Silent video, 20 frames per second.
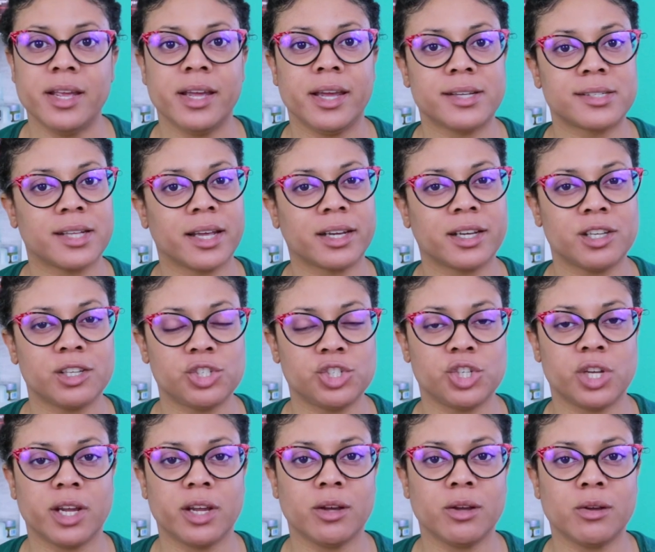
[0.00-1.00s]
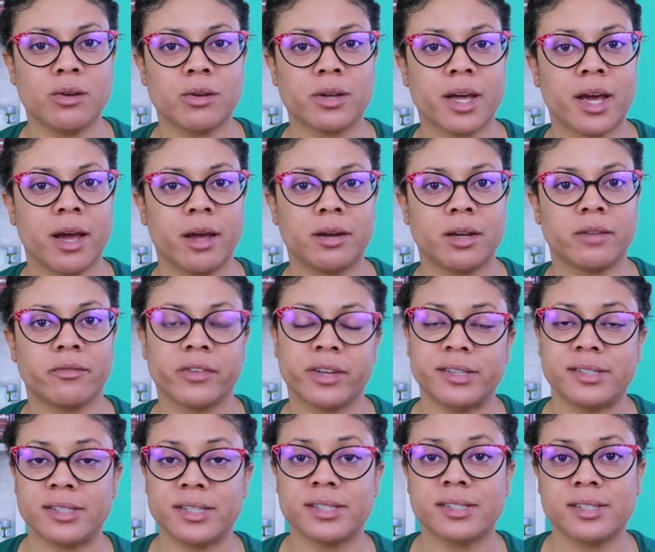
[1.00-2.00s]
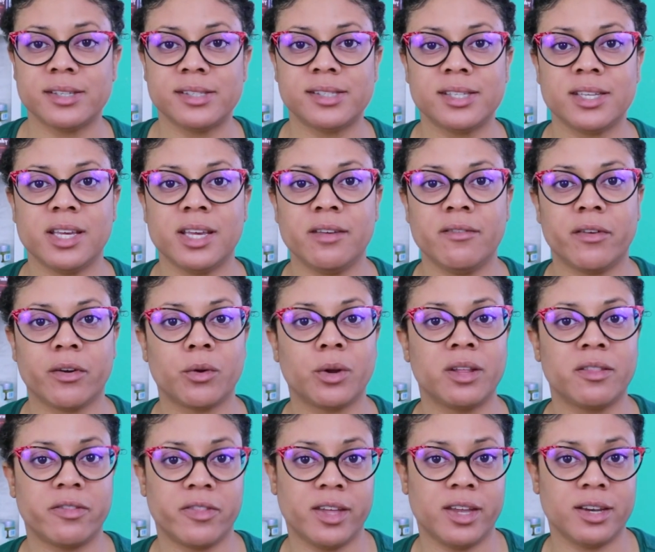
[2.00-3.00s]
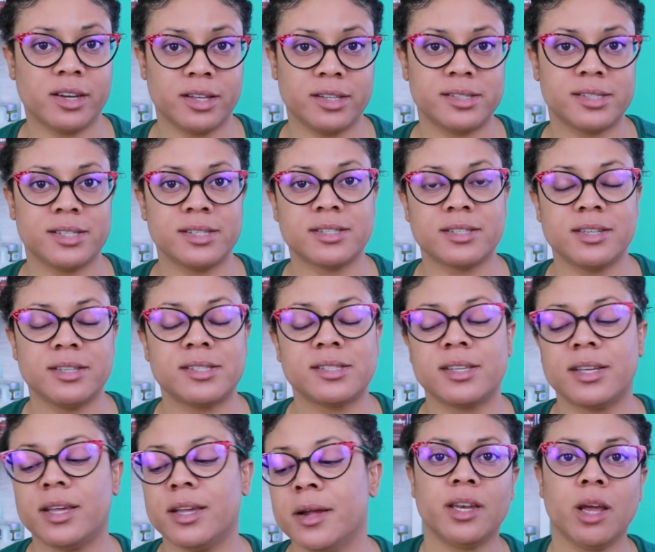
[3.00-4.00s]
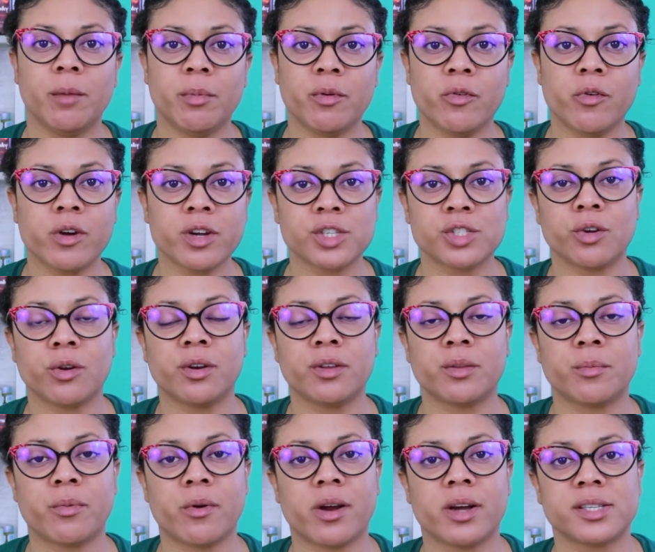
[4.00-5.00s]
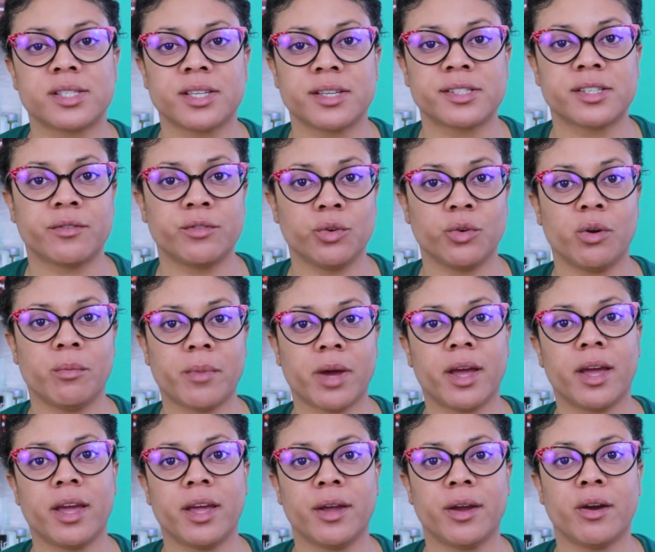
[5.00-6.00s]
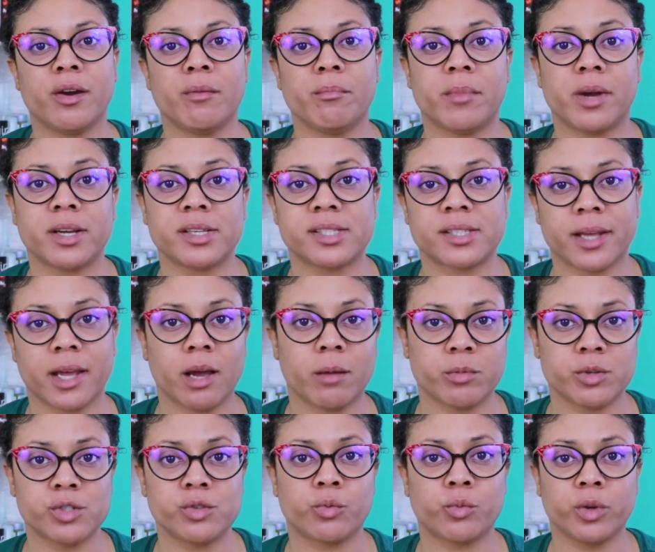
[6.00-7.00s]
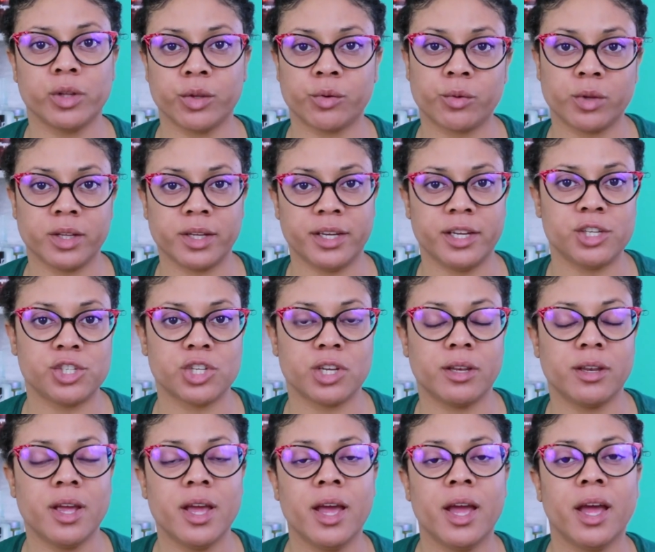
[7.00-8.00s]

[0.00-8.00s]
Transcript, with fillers: It's like a gel kind of consistency, very thin consistency. Now, before I started the process of doing my hair, my scalp was really, really itching.